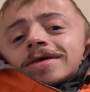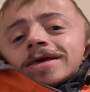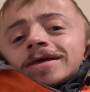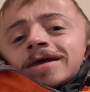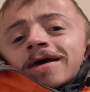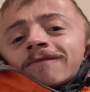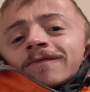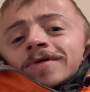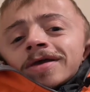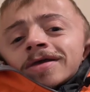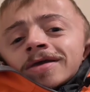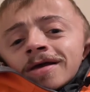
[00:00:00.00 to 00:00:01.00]
and have
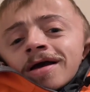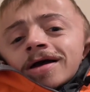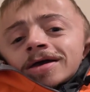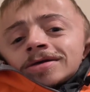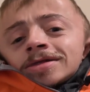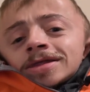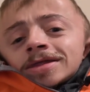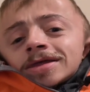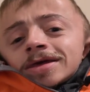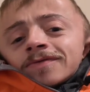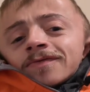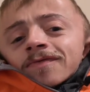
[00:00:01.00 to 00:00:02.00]
guides
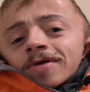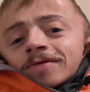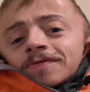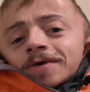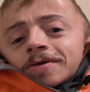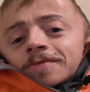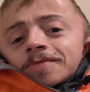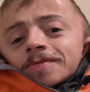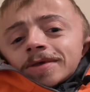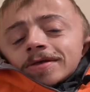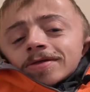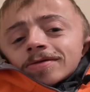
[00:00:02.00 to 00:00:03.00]
in front of them.
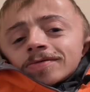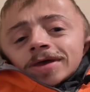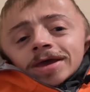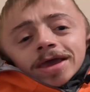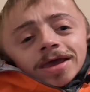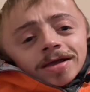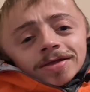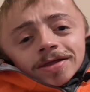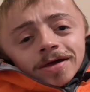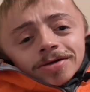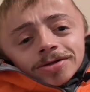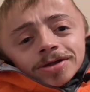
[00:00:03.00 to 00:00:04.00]
And so they can't
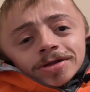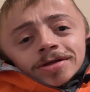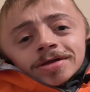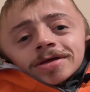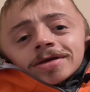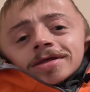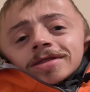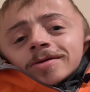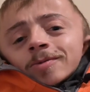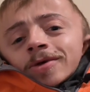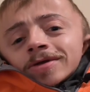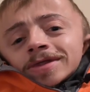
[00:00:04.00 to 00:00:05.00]
touch. They're
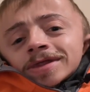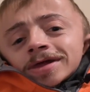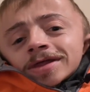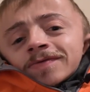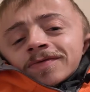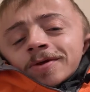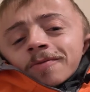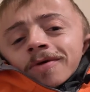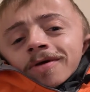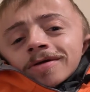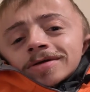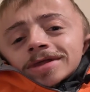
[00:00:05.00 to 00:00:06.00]
about 6 feet
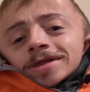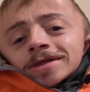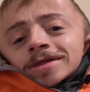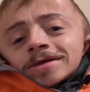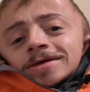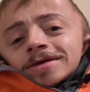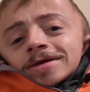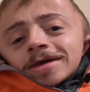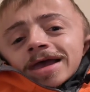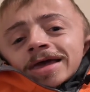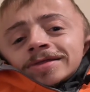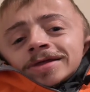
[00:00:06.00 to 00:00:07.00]
apart.
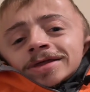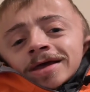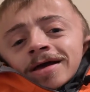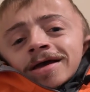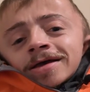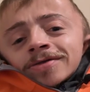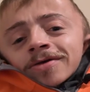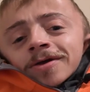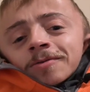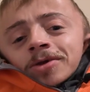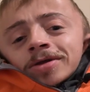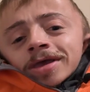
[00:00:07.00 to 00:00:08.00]
And these guides are
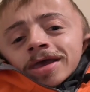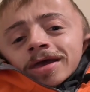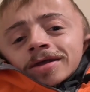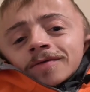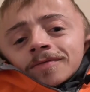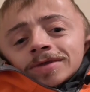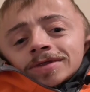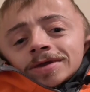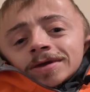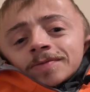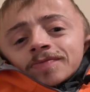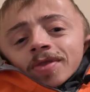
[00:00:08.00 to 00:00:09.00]
communicating with
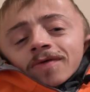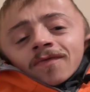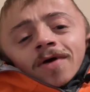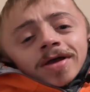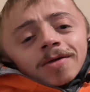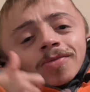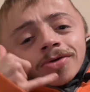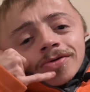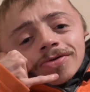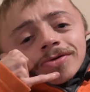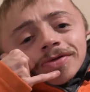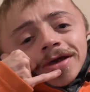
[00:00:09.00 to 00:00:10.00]
them via
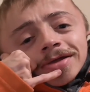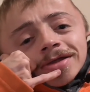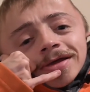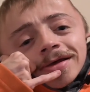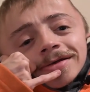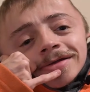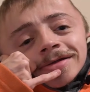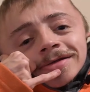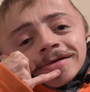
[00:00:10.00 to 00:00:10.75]
Bluetooth headsets.